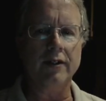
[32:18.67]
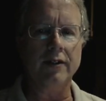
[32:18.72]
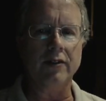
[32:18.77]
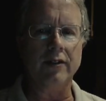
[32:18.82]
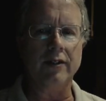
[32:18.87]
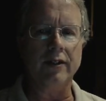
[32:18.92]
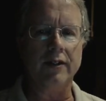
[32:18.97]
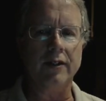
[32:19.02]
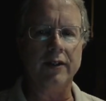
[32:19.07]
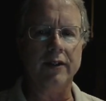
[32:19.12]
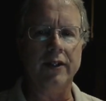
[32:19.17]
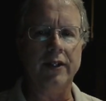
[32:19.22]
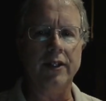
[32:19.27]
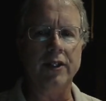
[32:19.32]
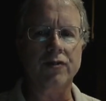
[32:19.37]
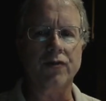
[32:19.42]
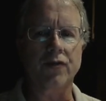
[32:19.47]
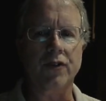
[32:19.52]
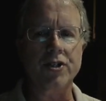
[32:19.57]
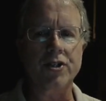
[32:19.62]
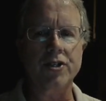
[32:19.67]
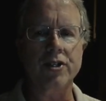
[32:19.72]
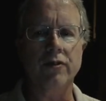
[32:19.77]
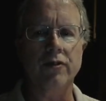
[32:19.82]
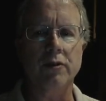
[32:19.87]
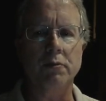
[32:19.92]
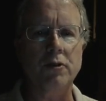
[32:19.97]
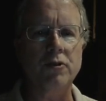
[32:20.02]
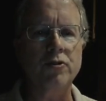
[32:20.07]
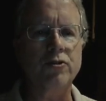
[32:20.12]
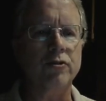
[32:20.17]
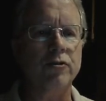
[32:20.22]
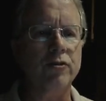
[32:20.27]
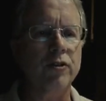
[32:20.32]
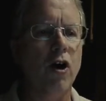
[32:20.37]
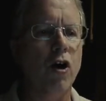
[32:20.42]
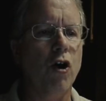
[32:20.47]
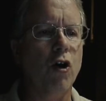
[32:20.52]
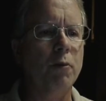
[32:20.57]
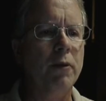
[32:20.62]
this version of Ubuntu
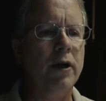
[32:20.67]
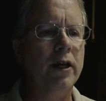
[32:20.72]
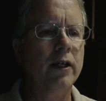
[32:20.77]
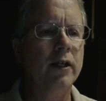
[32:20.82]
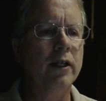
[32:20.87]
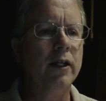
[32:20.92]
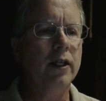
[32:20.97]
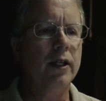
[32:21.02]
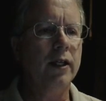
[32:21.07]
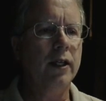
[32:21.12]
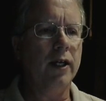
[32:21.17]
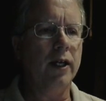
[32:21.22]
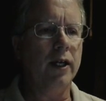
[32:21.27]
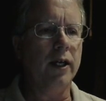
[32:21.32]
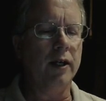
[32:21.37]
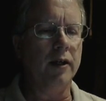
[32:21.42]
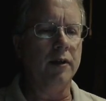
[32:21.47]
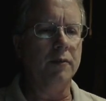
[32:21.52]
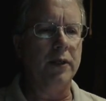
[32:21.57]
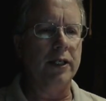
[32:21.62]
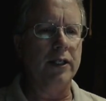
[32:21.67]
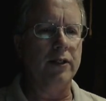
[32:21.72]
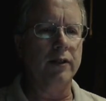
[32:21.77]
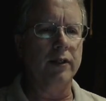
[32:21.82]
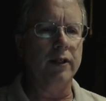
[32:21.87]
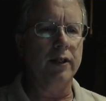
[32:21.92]
GNOME, but